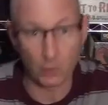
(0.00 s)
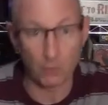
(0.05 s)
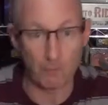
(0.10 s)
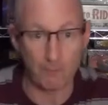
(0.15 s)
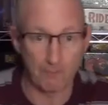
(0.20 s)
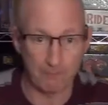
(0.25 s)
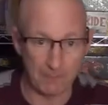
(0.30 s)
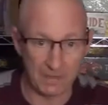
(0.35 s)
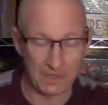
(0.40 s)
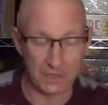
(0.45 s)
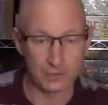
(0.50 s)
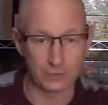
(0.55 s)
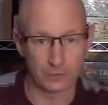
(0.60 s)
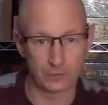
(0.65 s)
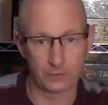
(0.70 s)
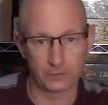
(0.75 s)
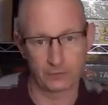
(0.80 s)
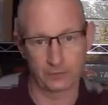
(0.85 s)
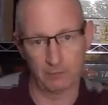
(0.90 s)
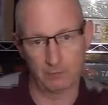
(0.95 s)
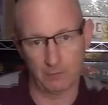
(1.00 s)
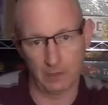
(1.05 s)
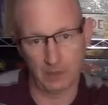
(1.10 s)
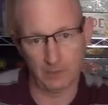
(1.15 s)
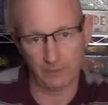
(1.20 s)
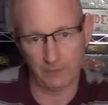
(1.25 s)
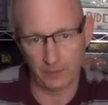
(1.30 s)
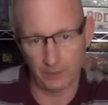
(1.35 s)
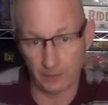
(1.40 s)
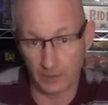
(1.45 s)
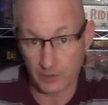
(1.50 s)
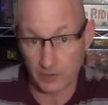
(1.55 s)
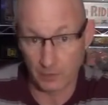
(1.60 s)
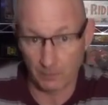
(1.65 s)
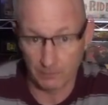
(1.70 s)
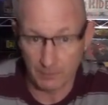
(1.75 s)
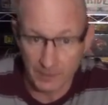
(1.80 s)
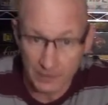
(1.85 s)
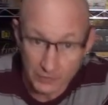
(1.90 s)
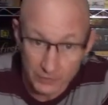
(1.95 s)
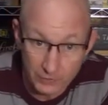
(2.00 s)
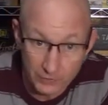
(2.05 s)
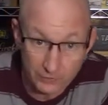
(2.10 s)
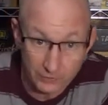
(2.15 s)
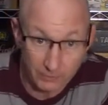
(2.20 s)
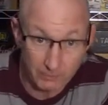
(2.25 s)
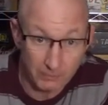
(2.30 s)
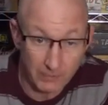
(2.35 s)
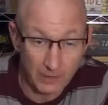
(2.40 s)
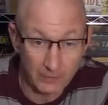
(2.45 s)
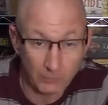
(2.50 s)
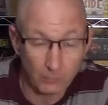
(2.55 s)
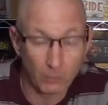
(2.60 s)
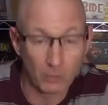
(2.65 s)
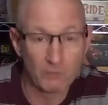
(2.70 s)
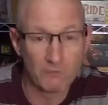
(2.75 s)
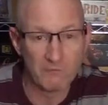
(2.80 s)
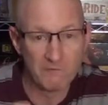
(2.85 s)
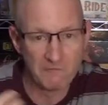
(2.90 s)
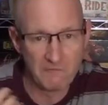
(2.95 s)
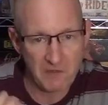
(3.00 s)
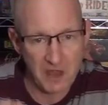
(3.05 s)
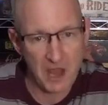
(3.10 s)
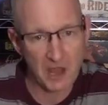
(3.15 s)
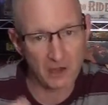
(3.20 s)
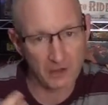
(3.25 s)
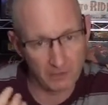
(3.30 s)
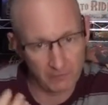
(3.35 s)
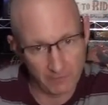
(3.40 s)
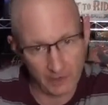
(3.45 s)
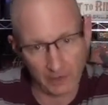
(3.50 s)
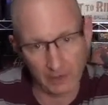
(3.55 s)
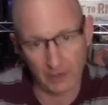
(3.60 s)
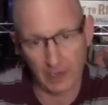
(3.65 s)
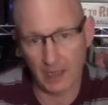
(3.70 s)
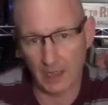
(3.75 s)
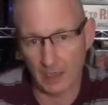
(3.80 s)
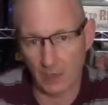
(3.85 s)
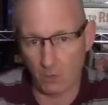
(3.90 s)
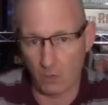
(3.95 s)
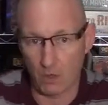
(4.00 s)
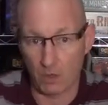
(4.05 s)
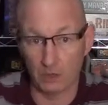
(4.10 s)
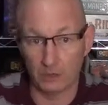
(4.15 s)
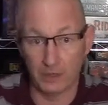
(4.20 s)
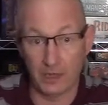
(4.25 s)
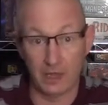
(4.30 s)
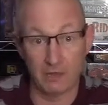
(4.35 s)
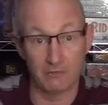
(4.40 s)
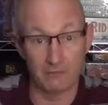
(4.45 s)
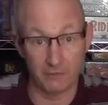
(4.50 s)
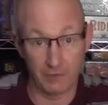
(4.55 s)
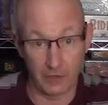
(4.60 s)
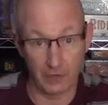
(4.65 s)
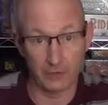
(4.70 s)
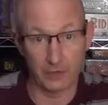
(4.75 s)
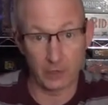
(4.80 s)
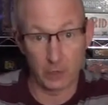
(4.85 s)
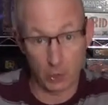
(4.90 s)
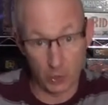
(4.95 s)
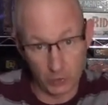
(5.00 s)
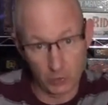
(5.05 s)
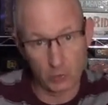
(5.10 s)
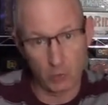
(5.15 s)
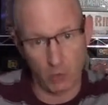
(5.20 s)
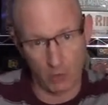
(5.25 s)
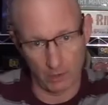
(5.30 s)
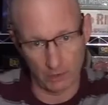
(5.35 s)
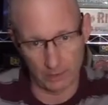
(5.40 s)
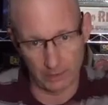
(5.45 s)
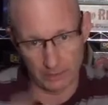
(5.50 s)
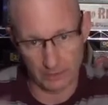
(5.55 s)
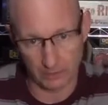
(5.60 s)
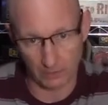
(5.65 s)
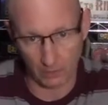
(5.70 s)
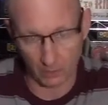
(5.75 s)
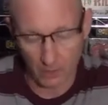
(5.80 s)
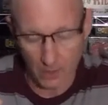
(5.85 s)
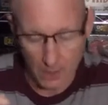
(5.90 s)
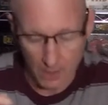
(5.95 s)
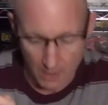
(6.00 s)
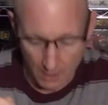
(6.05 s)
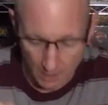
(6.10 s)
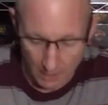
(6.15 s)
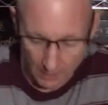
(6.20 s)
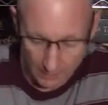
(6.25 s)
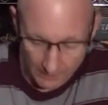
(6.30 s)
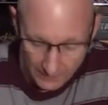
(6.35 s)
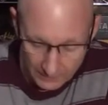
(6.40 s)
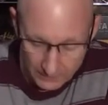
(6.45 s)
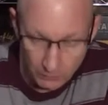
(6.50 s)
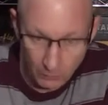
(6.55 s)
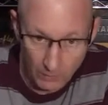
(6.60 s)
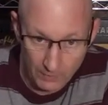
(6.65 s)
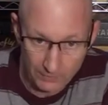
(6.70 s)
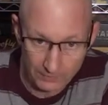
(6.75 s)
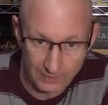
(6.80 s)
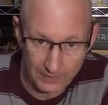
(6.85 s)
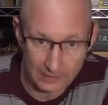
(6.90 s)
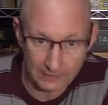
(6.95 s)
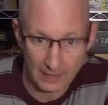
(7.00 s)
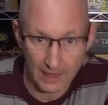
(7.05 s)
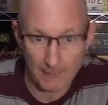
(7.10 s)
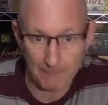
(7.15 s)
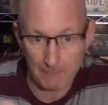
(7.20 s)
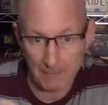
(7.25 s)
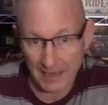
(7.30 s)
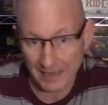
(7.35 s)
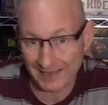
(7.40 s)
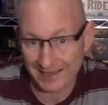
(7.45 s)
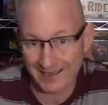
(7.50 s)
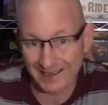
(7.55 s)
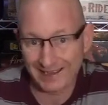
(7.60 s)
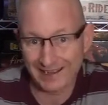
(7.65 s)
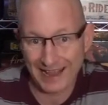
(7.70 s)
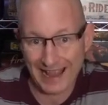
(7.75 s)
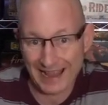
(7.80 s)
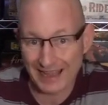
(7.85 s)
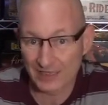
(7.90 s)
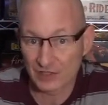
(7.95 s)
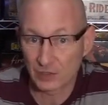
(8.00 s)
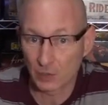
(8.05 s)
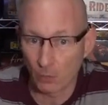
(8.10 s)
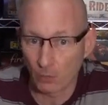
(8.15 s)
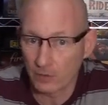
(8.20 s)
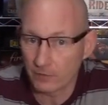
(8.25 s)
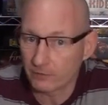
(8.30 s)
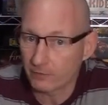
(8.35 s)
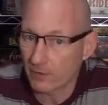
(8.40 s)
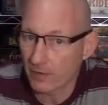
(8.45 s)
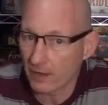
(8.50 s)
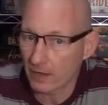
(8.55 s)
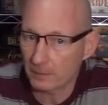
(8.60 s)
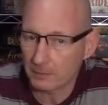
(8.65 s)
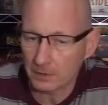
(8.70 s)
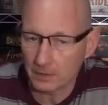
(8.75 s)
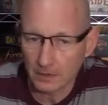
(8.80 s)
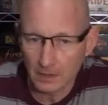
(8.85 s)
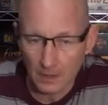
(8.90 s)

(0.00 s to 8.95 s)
miniatures from Myth, the original miniatures from Myth were very, very high quality and very good quality. So that's one thing that MegaCon has going for them